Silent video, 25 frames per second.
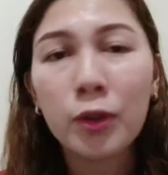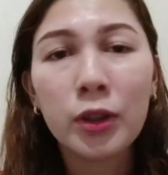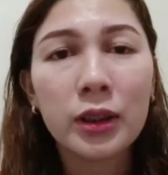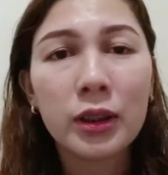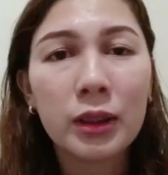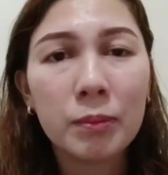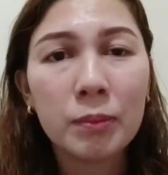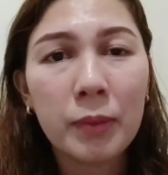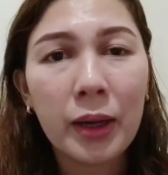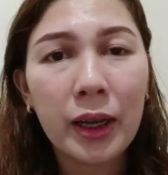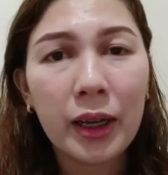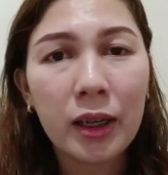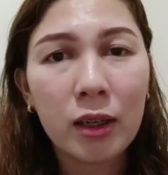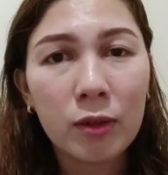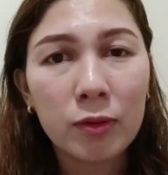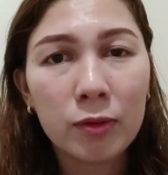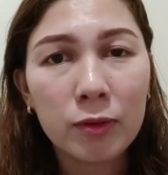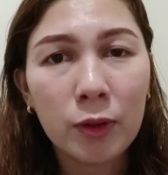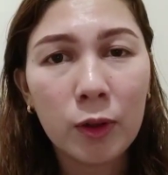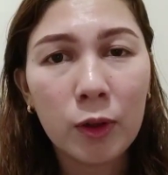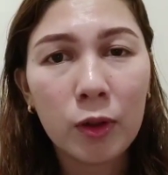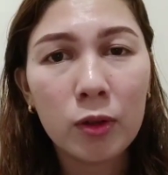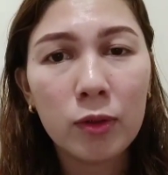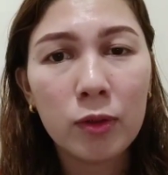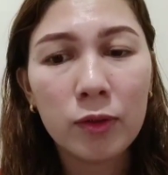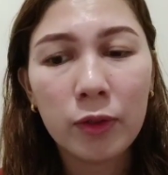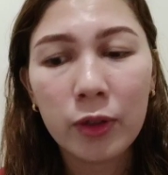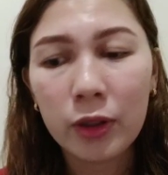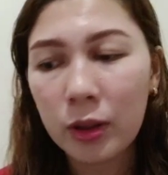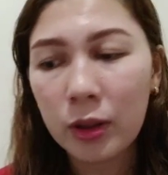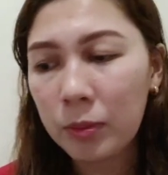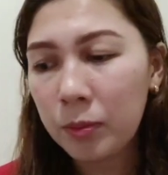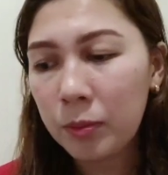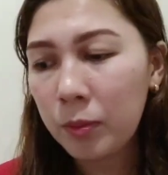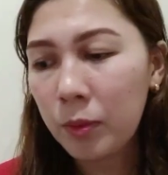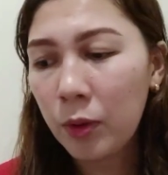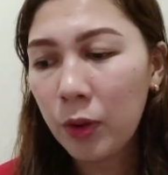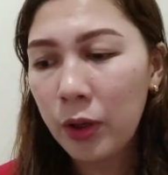For the microphone, for
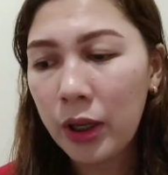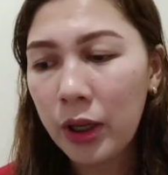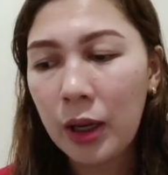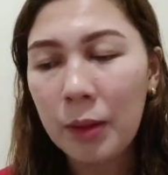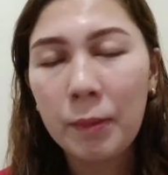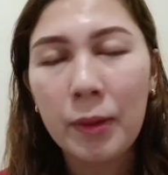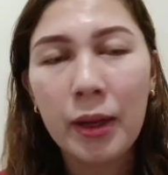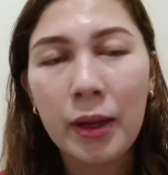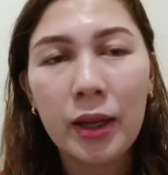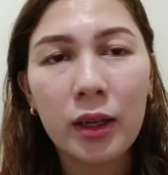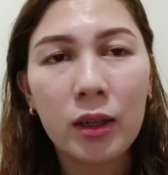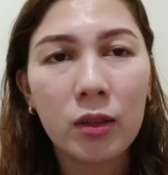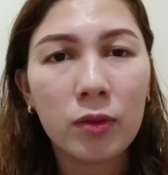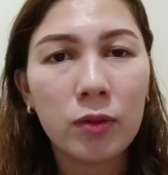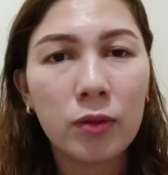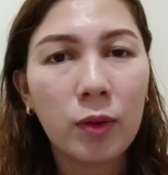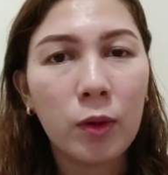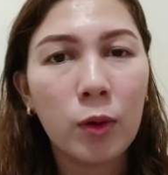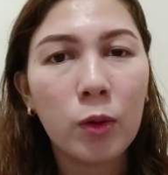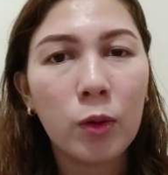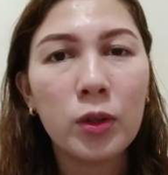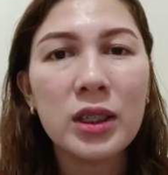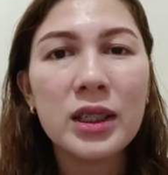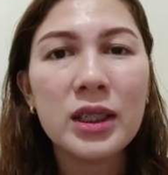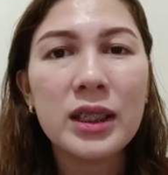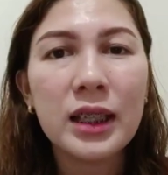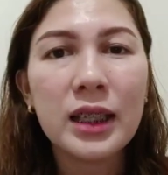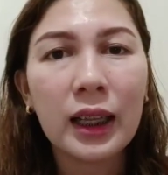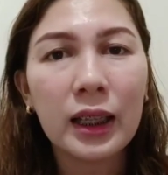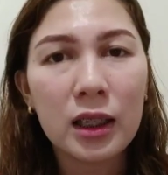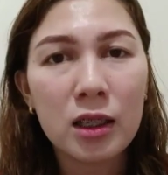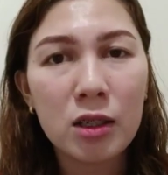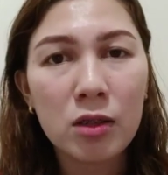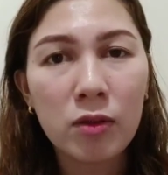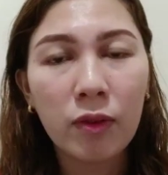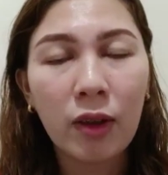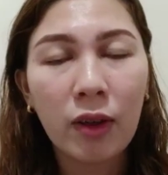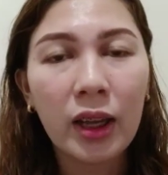the Boya microphone,
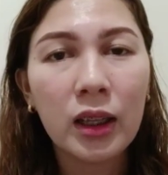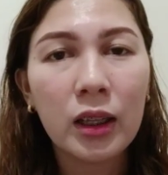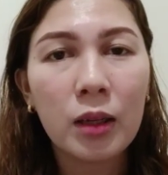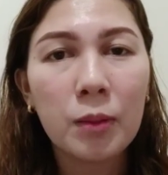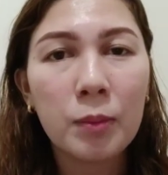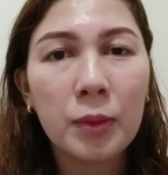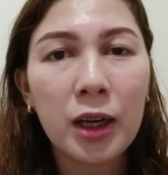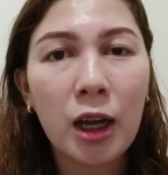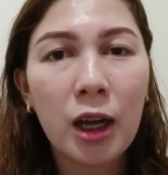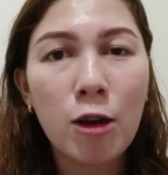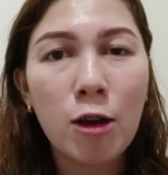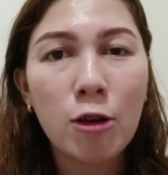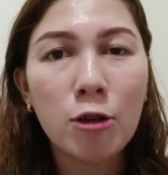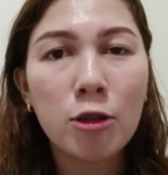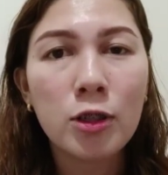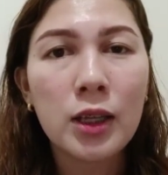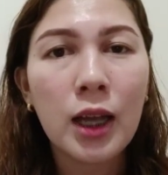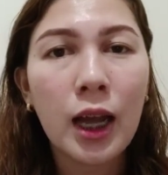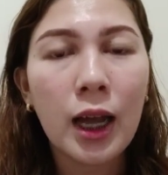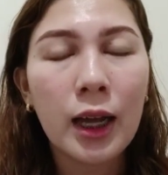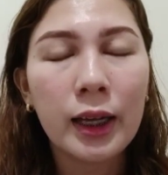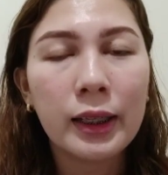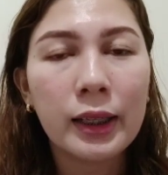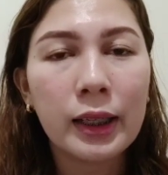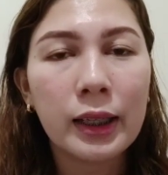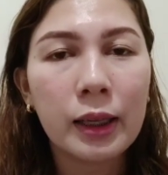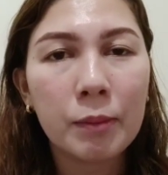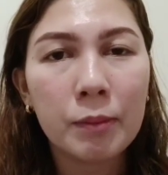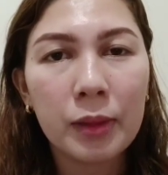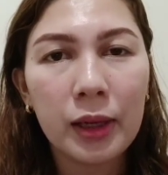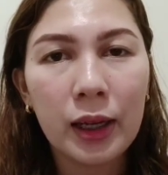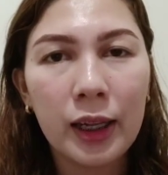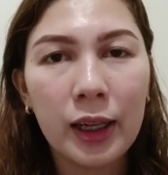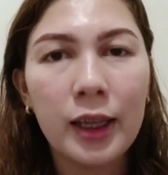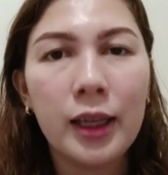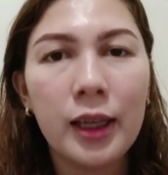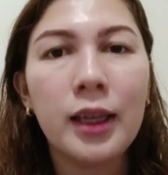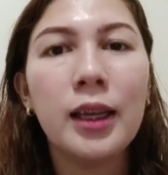satisfied naman ako sa aking
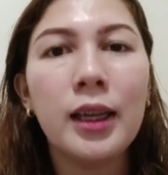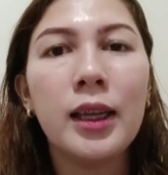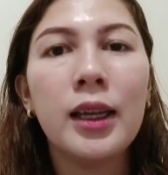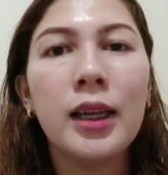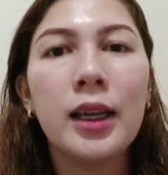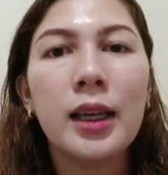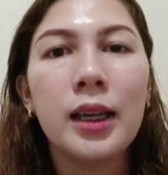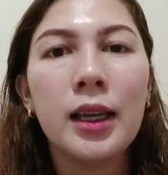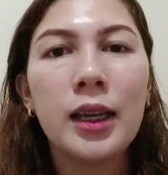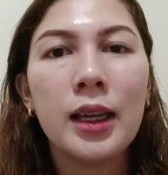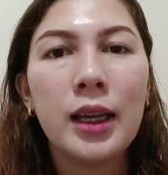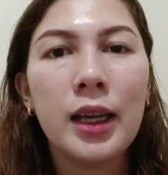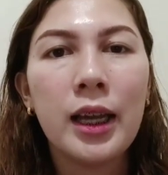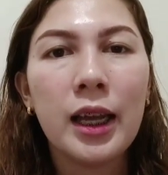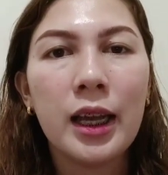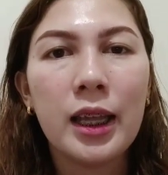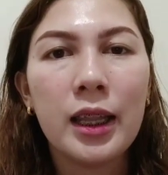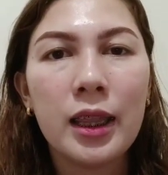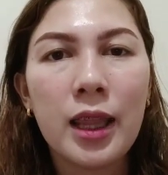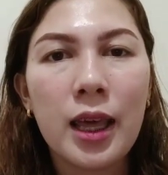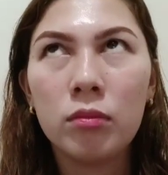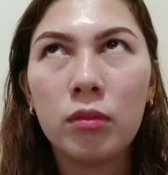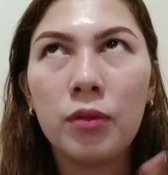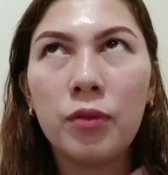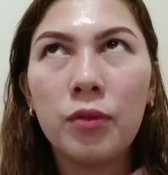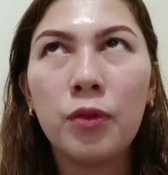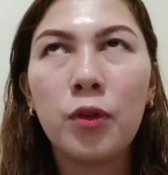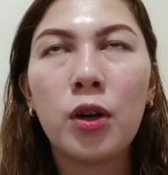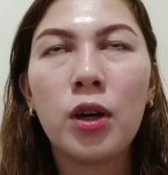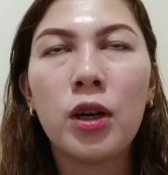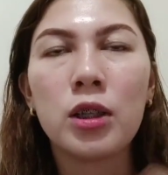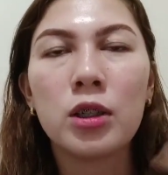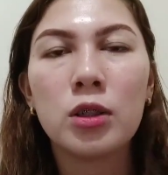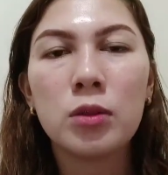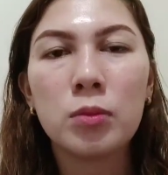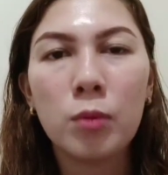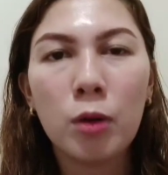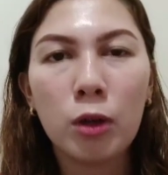nabili. And if
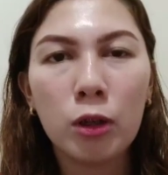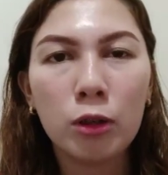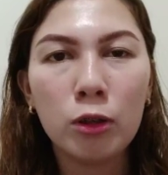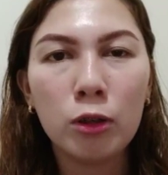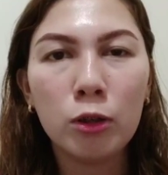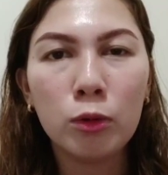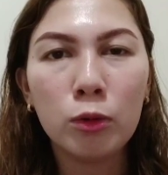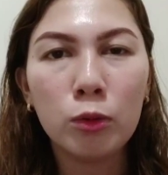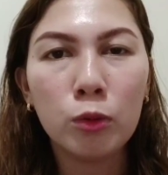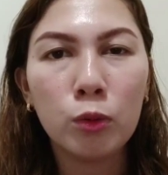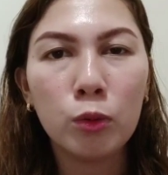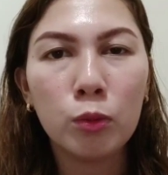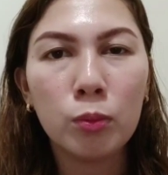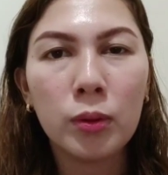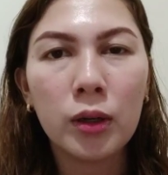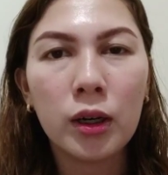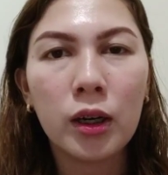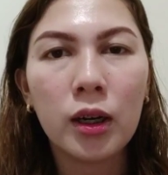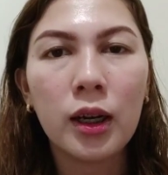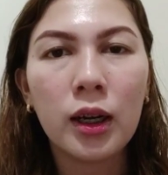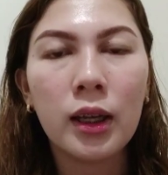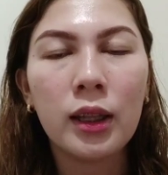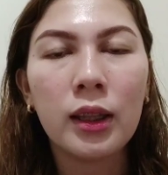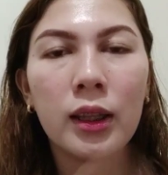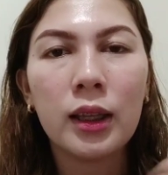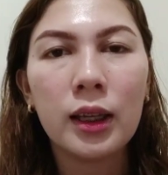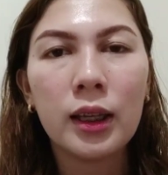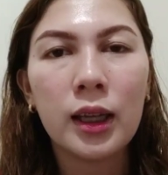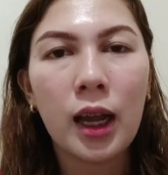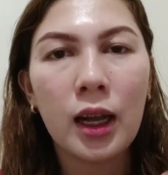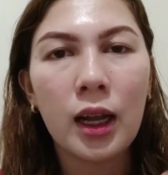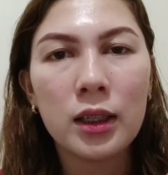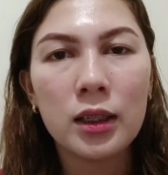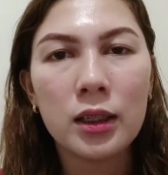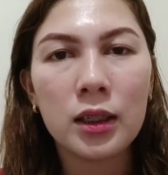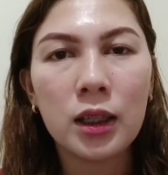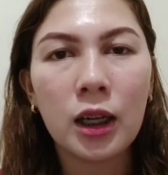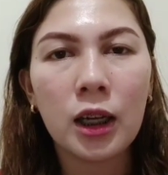you're a small YouTuber and then
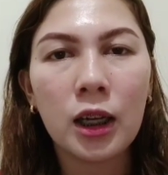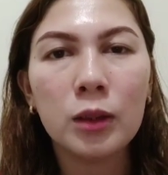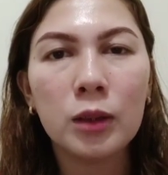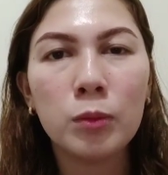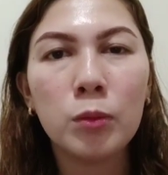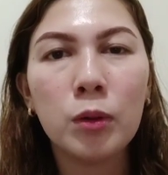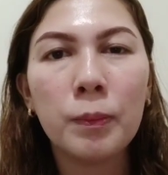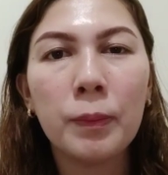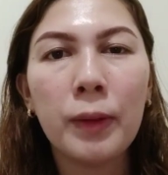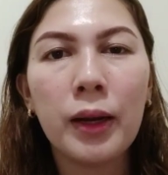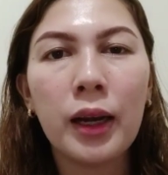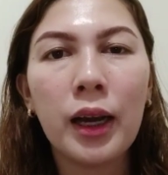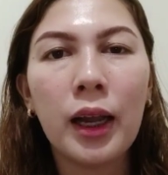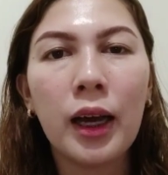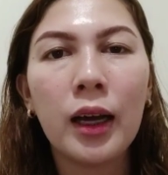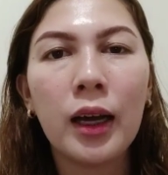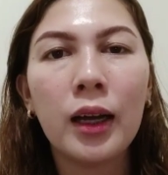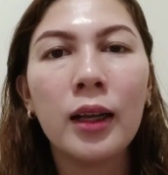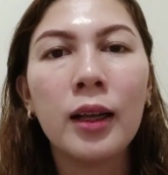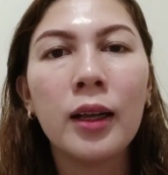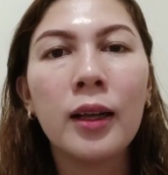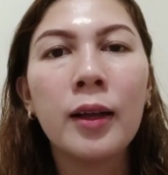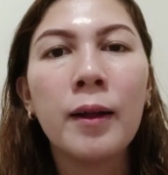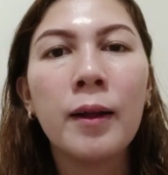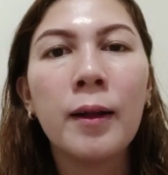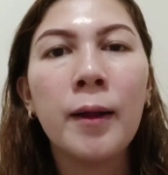kakastart mo pa lang,